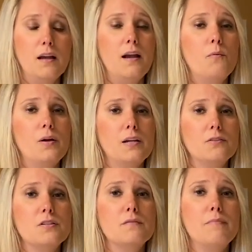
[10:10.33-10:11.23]
and we
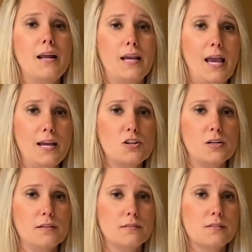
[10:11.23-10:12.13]
can do
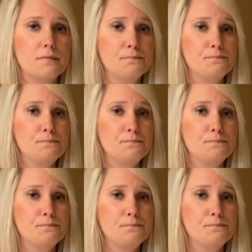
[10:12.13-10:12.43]
medications.